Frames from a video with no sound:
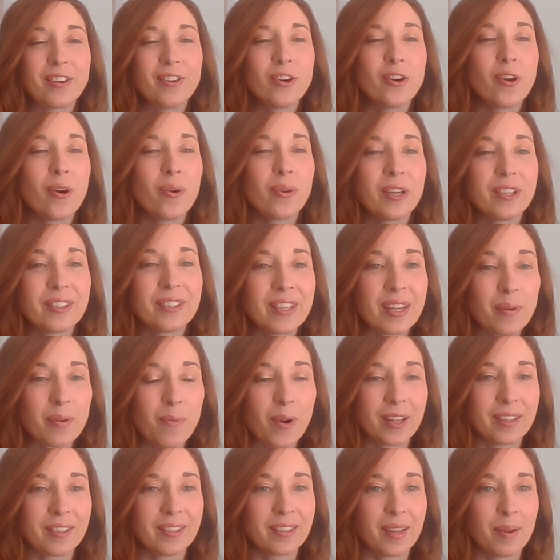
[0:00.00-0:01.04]
noticing
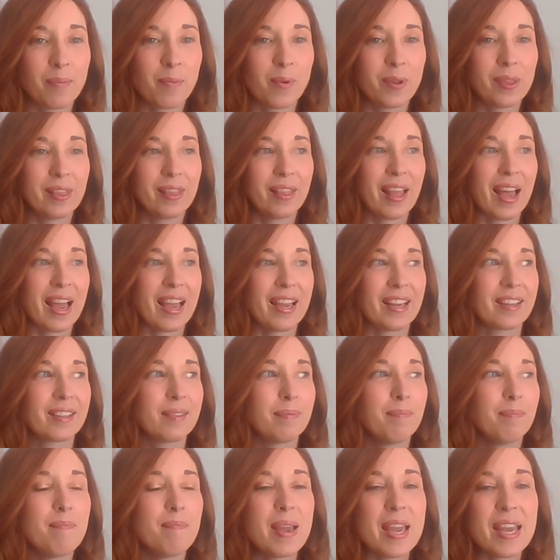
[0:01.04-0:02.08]
what someone
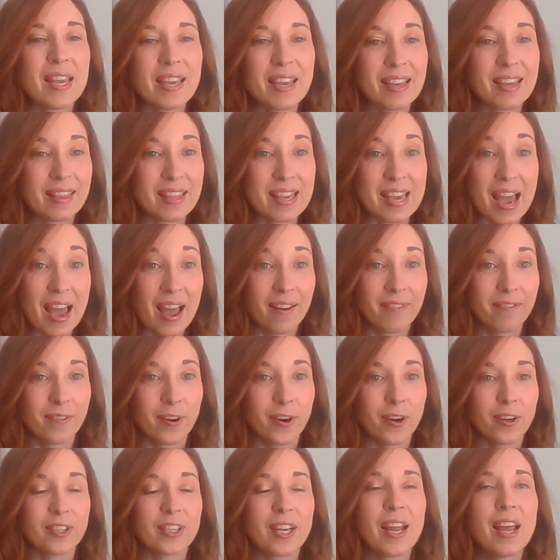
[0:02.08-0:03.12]
likes, making the
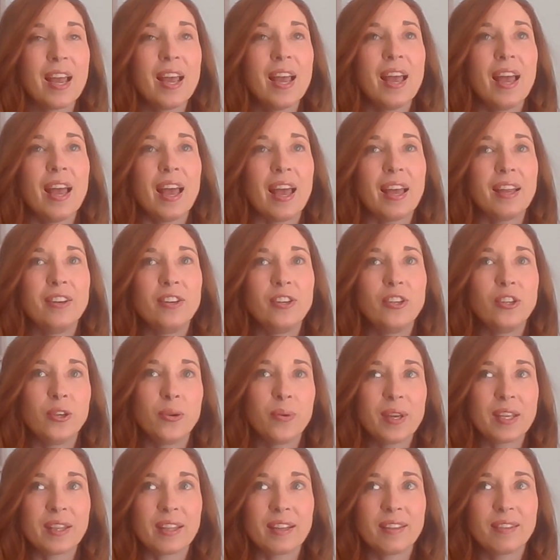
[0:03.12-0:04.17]
effort and
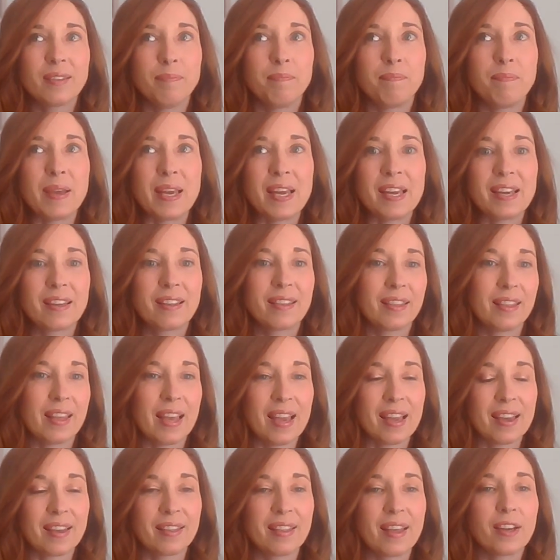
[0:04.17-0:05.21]
doing this big
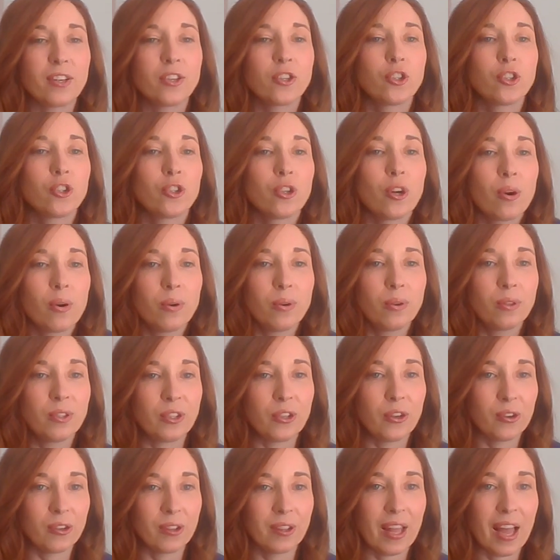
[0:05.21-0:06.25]
thing that shows
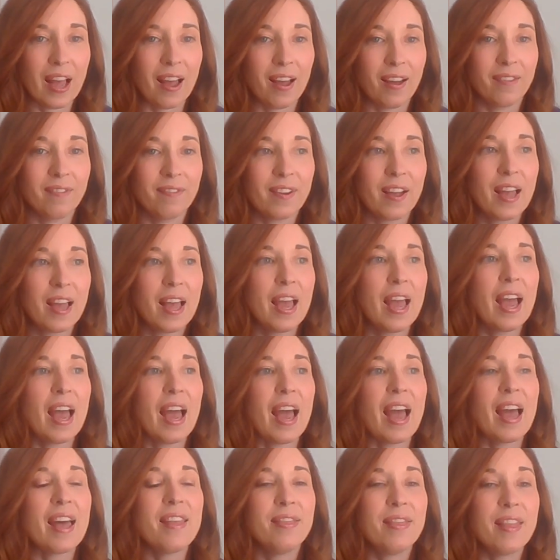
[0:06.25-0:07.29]
your love.
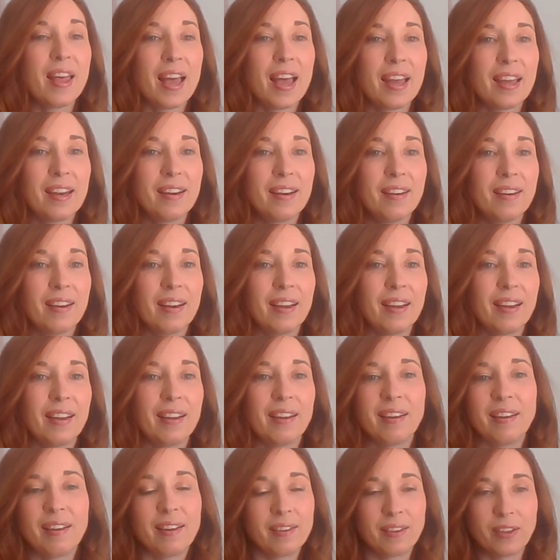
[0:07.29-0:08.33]
And then
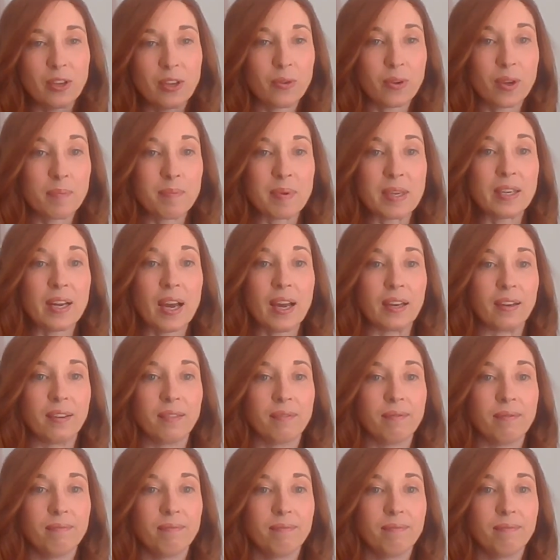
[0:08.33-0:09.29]
you can be done.